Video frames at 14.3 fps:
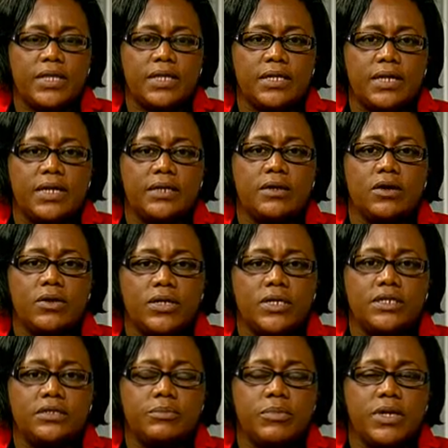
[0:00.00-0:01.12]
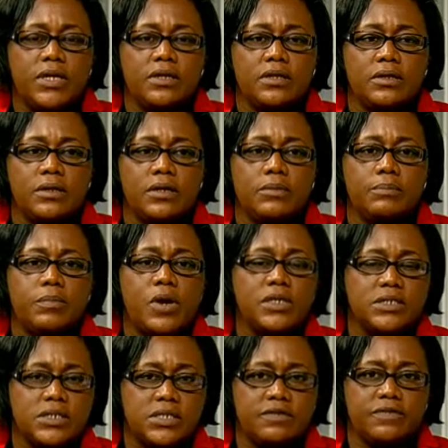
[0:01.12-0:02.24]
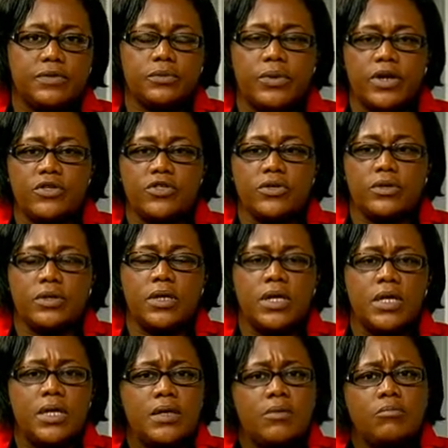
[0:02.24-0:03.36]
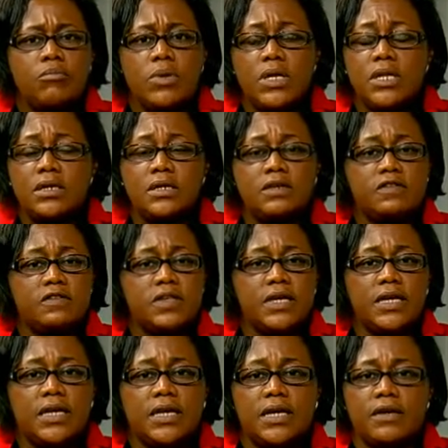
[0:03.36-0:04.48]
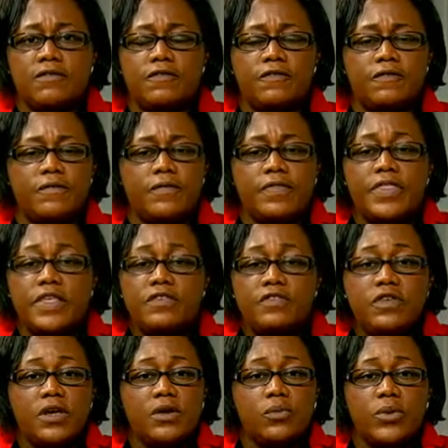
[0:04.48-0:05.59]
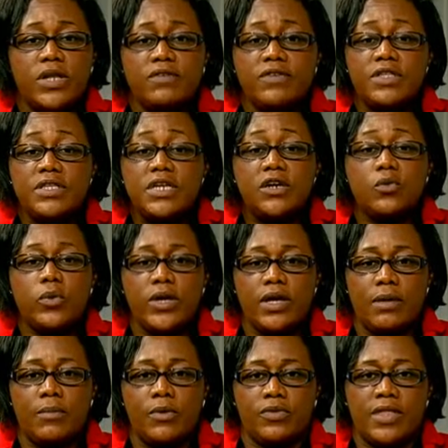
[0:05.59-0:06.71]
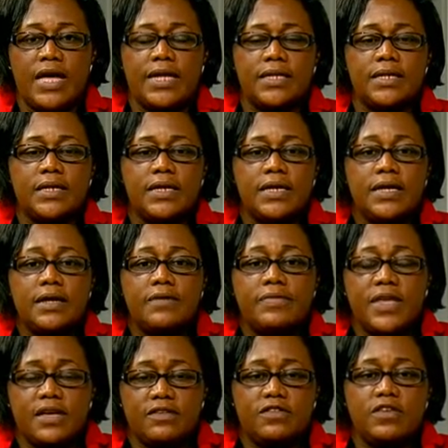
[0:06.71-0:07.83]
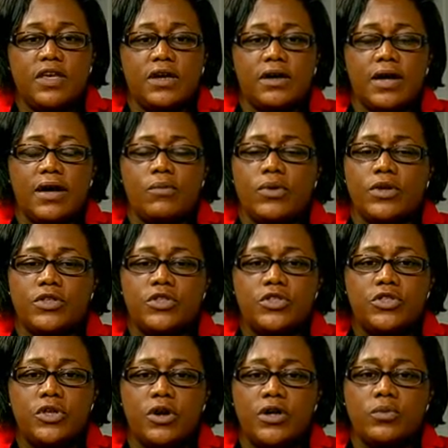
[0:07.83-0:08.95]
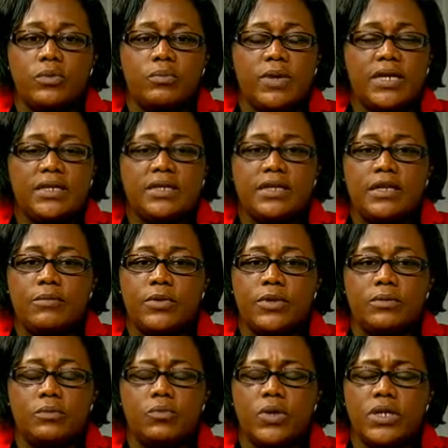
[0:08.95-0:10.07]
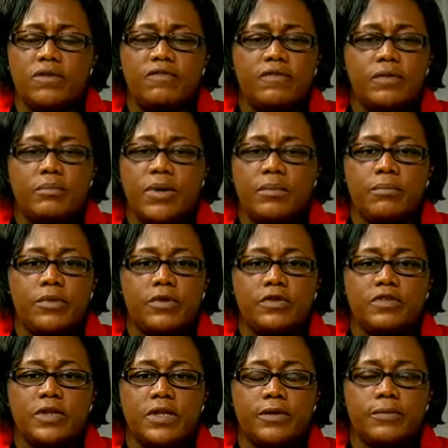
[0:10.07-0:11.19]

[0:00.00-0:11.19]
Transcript: it and on it to make it in a positive direction. Meaning to say, if this year, whatever tier we come out at, next year, I want to join with my team and the wonderful members